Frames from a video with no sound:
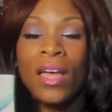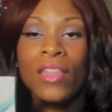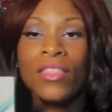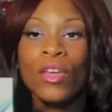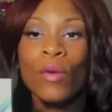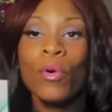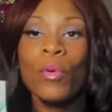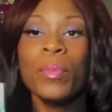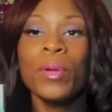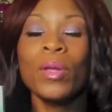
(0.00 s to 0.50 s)

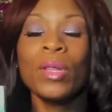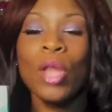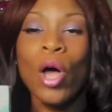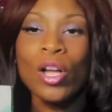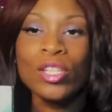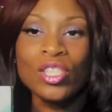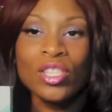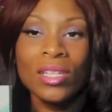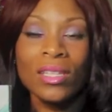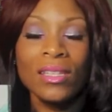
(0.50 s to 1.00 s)
They will be
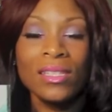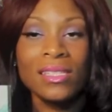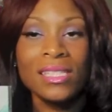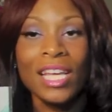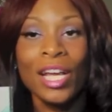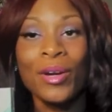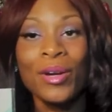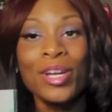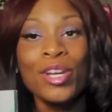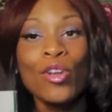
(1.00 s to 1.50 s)
launching this
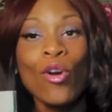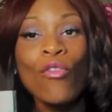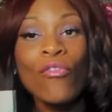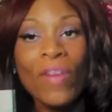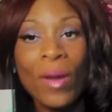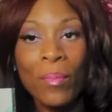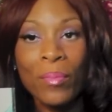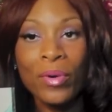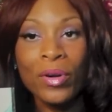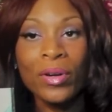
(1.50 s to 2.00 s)
hair in
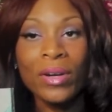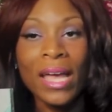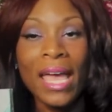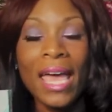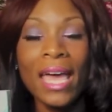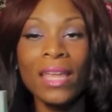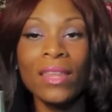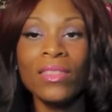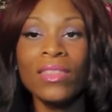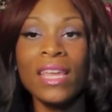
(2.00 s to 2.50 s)
November,
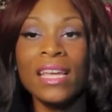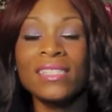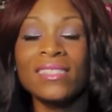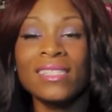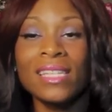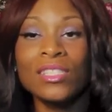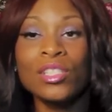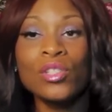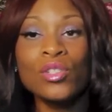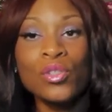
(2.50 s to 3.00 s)
and they
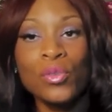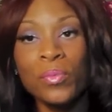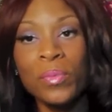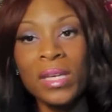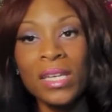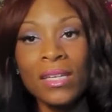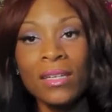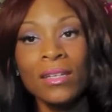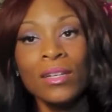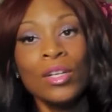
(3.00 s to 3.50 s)
sent it to
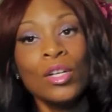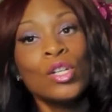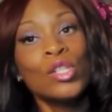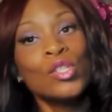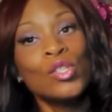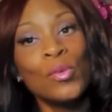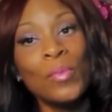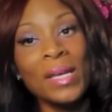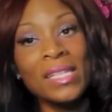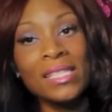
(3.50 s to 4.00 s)
me
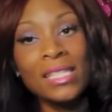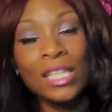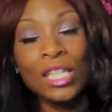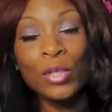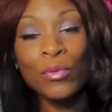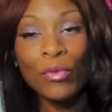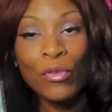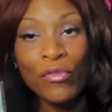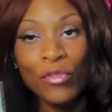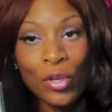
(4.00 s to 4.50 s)
to
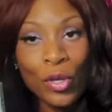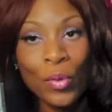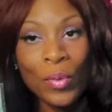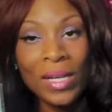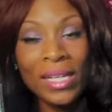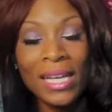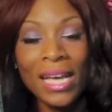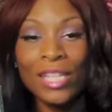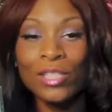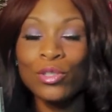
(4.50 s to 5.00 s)
basically review
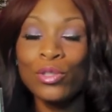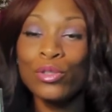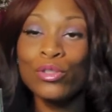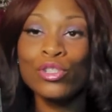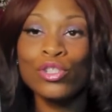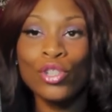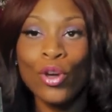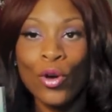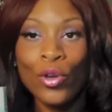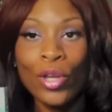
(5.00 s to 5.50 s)
it and to
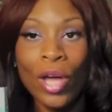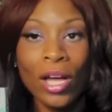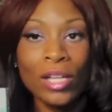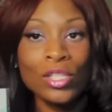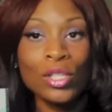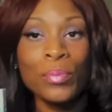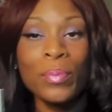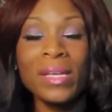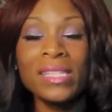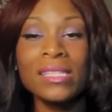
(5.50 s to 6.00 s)
show y'all
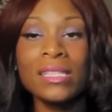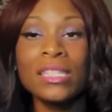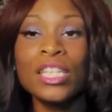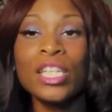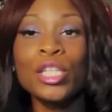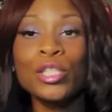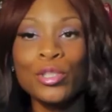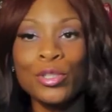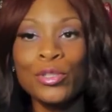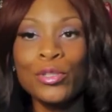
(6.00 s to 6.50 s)
and to basically
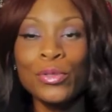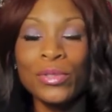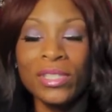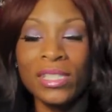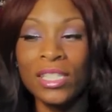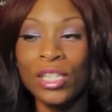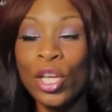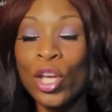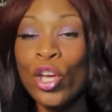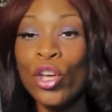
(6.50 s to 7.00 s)

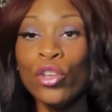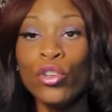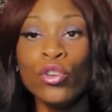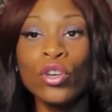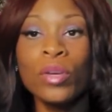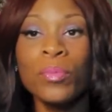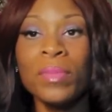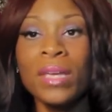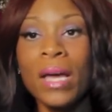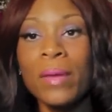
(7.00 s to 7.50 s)
introduce it.
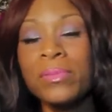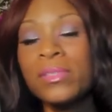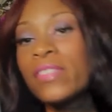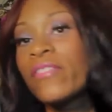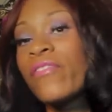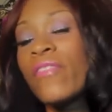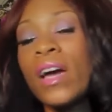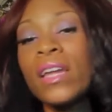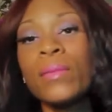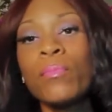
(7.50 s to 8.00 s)
You can be able
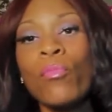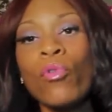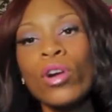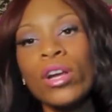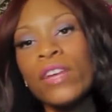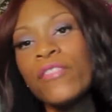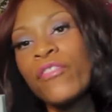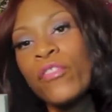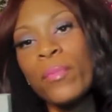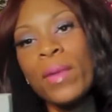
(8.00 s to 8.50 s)
to find
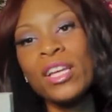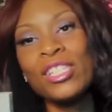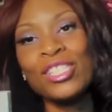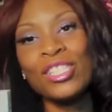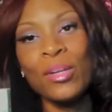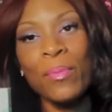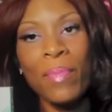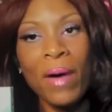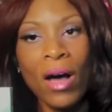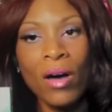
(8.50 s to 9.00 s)
more
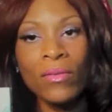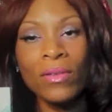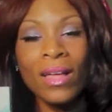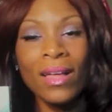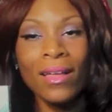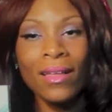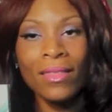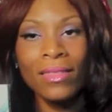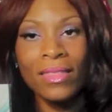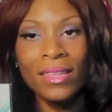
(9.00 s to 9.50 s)
information about
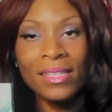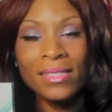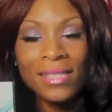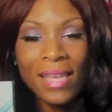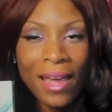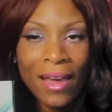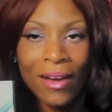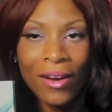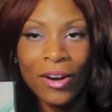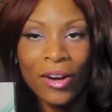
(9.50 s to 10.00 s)
this
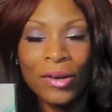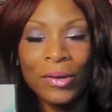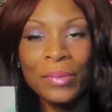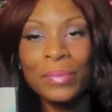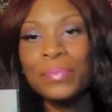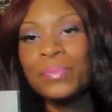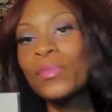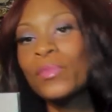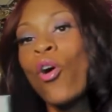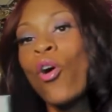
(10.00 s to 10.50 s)
hair
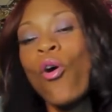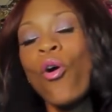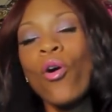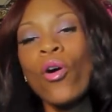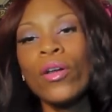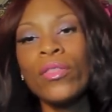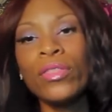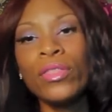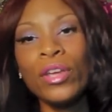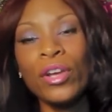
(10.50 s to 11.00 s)

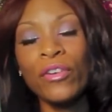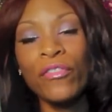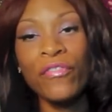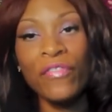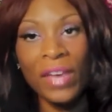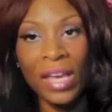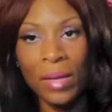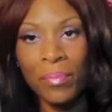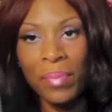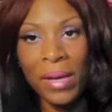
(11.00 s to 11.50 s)
on their
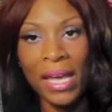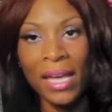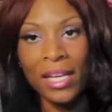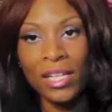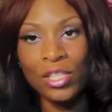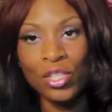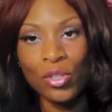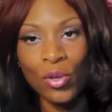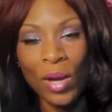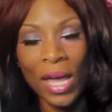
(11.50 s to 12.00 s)
fan
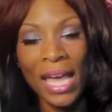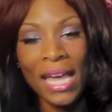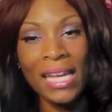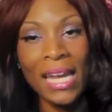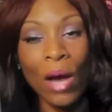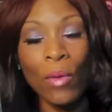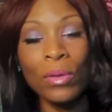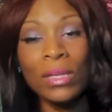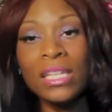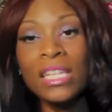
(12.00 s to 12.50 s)
page, okay?
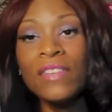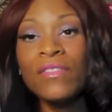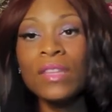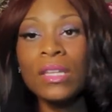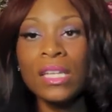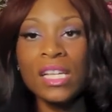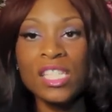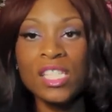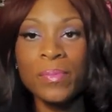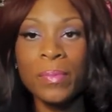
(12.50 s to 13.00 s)
And I will leave
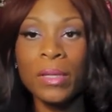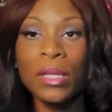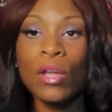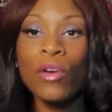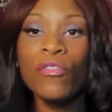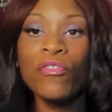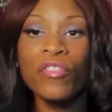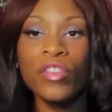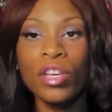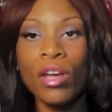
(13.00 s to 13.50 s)
the links
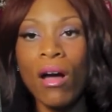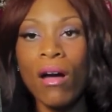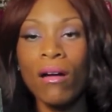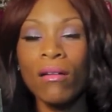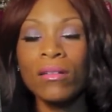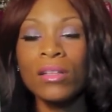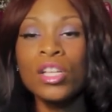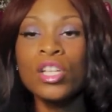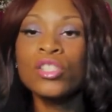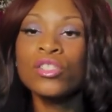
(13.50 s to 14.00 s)
below for
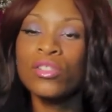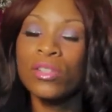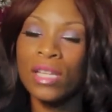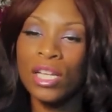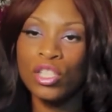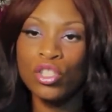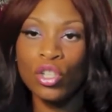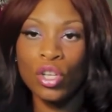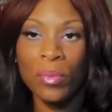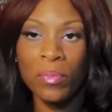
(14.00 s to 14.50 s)
y'all so
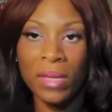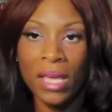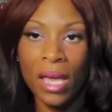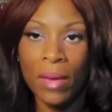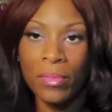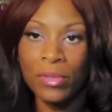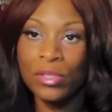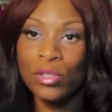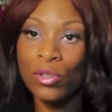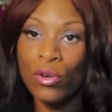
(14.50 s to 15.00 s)
that you can be
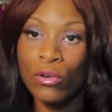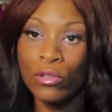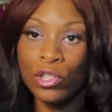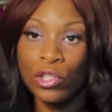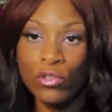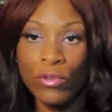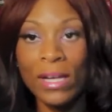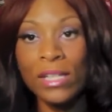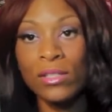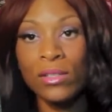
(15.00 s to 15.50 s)
able to go
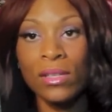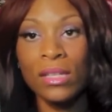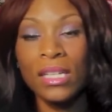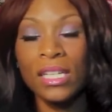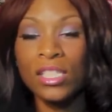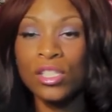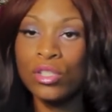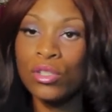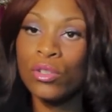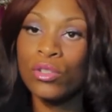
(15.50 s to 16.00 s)
straight to the
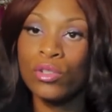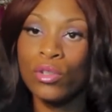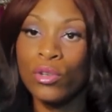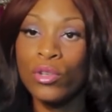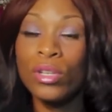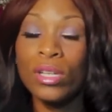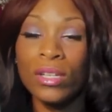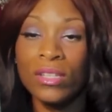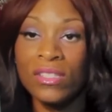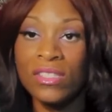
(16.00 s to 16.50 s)
link so
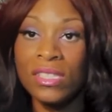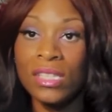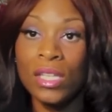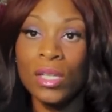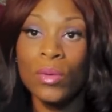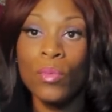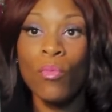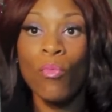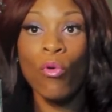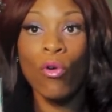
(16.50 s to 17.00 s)
you can
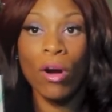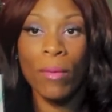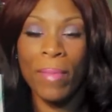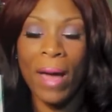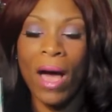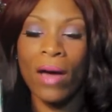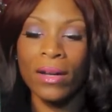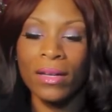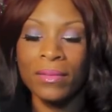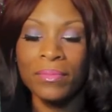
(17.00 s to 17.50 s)
see more
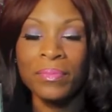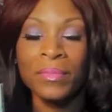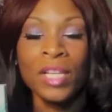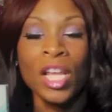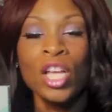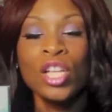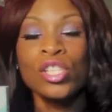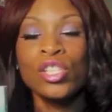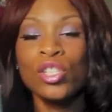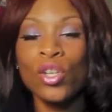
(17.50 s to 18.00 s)
about it.
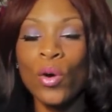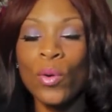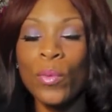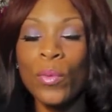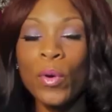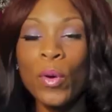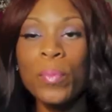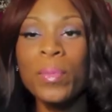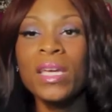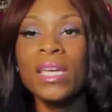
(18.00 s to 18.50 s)
So
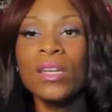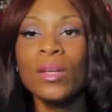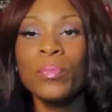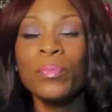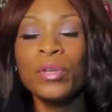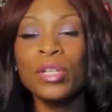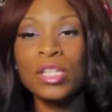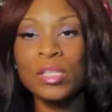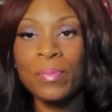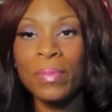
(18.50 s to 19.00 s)
it will be in
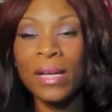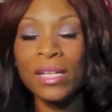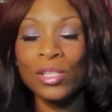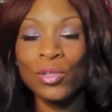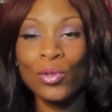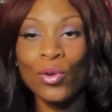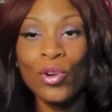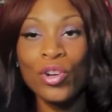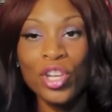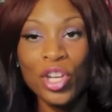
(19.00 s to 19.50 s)
a beauty supply
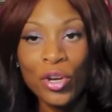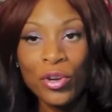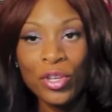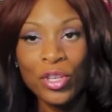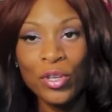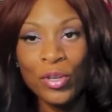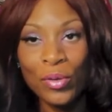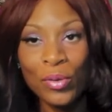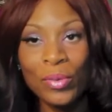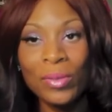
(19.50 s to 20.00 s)
store near
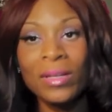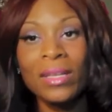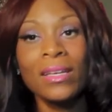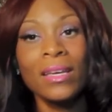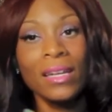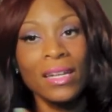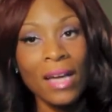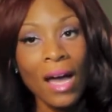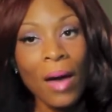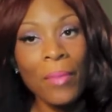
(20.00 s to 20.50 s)
you
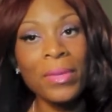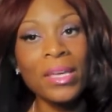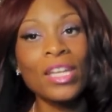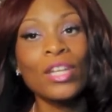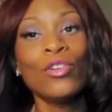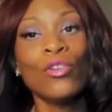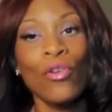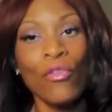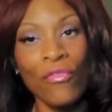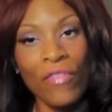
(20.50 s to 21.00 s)
in
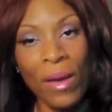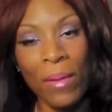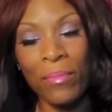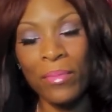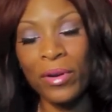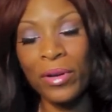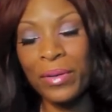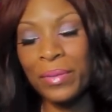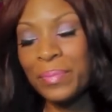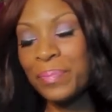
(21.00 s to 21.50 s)
coming
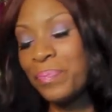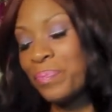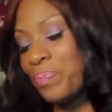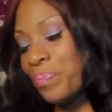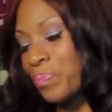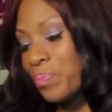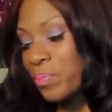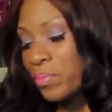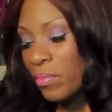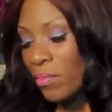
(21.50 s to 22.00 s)
November.
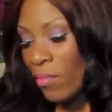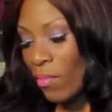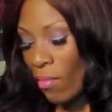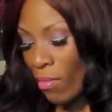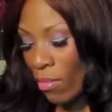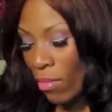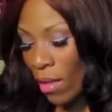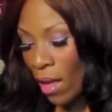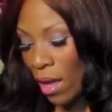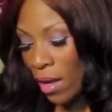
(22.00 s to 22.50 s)

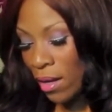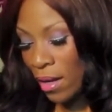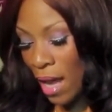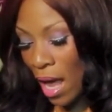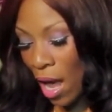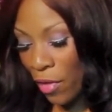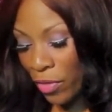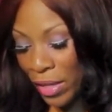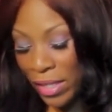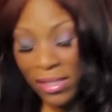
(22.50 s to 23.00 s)

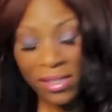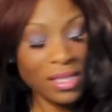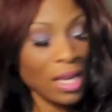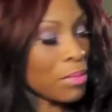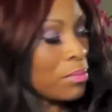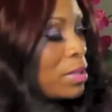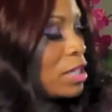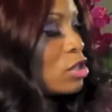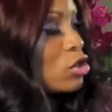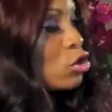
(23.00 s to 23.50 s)
Now, they
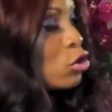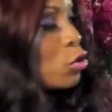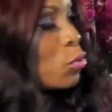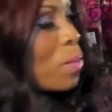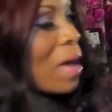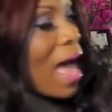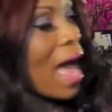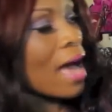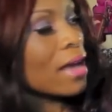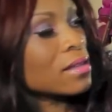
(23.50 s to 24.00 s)
sent me two
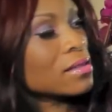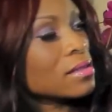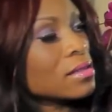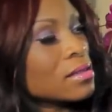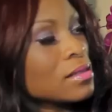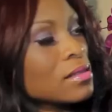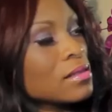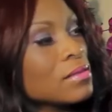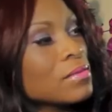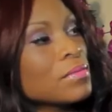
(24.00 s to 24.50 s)

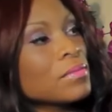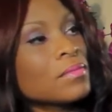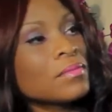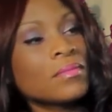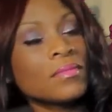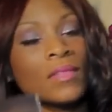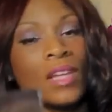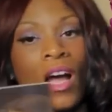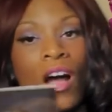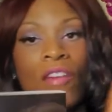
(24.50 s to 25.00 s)
packs
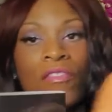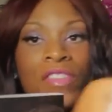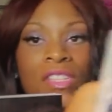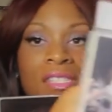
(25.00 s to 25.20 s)
of